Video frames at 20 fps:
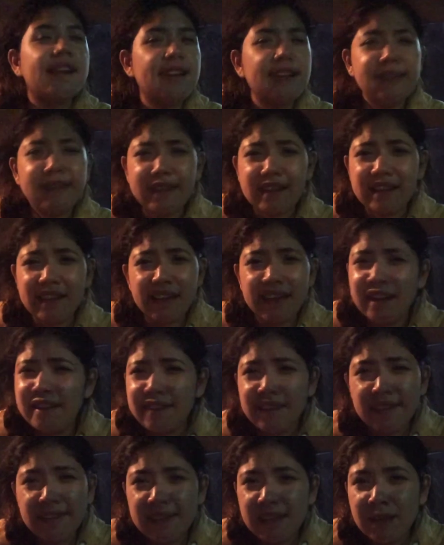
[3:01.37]
didn't say
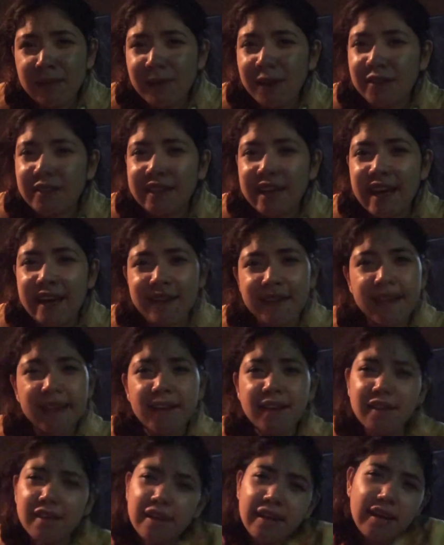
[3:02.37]
anything about that. I was like,
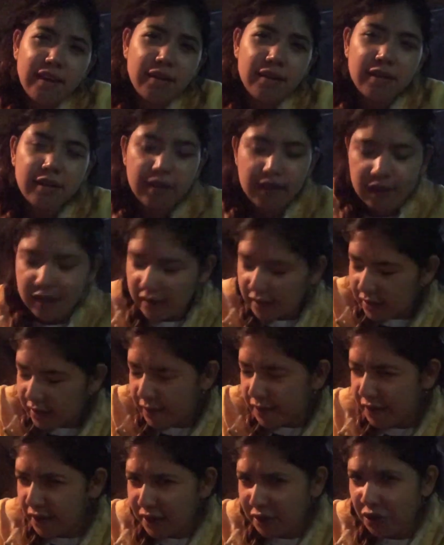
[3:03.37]

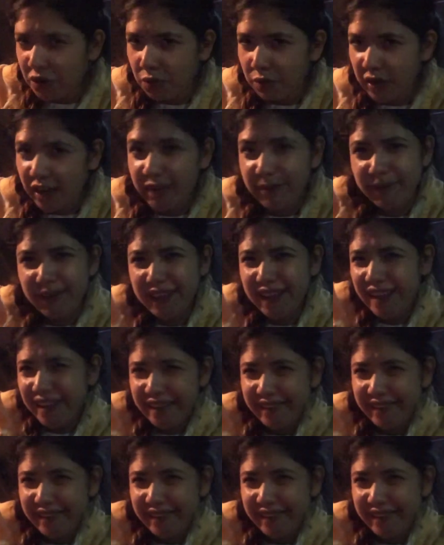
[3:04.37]
this is a little weird, but like,